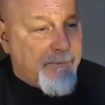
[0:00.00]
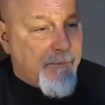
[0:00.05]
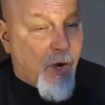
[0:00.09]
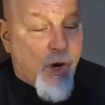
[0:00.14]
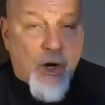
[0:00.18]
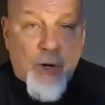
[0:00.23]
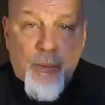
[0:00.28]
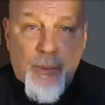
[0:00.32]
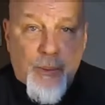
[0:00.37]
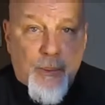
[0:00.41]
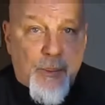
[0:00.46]

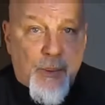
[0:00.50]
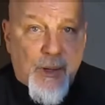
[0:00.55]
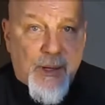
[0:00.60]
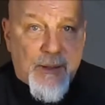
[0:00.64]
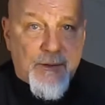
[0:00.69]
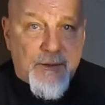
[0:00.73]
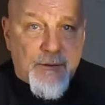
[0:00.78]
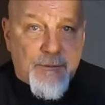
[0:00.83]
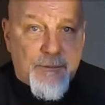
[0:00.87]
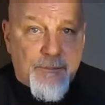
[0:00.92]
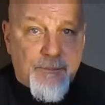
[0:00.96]
Arbor
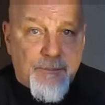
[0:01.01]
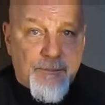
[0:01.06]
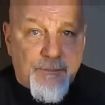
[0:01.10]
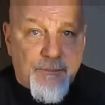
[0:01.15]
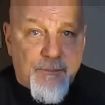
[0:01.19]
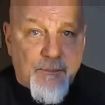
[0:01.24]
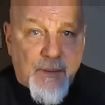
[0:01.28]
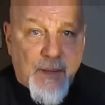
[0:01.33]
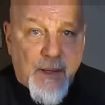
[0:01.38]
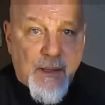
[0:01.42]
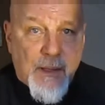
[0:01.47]
Press.
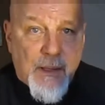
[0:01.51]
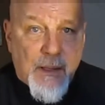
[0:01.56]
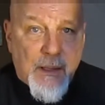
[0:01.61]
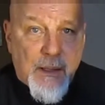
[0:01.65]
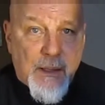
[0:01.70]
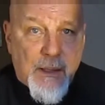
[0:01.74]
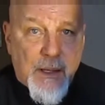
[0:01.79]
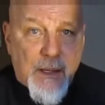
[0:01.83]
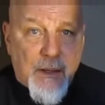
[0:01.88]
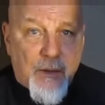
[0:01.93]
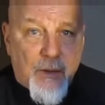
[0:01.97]
And I
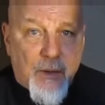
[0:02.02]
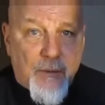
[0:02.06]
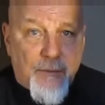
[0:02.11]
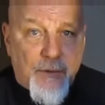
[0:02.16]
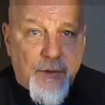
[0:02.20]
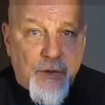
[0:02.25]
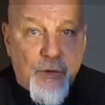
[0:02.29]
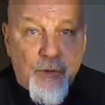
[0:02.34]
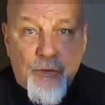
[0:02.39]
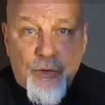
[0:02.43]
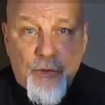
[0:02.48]
got it off of
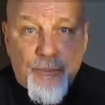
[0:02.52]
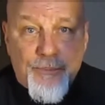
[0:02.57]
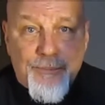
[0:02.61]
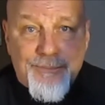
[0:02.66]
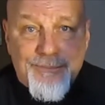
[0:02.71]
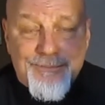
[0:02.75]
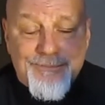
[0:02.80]
YouTube.